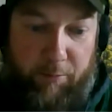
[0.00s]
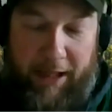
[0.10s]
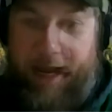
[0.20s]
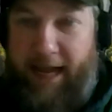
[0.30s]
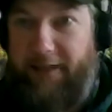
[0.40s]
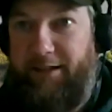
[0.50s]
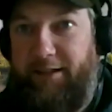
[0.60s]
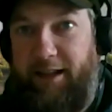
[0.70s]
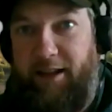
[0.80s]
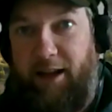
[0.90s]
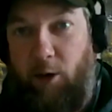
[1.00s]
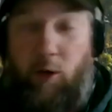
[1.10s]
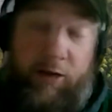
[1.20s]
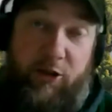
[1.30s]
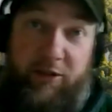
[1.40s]
plants, and then,
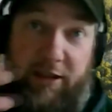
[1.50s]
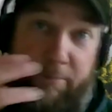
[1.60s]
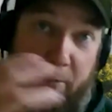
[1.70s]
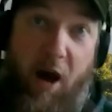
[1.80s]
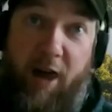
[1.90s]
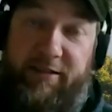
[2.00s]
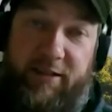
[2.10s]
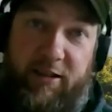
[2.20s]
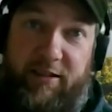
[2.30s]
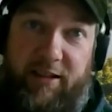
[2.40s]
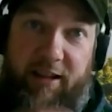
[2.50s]
well, I should say mosses,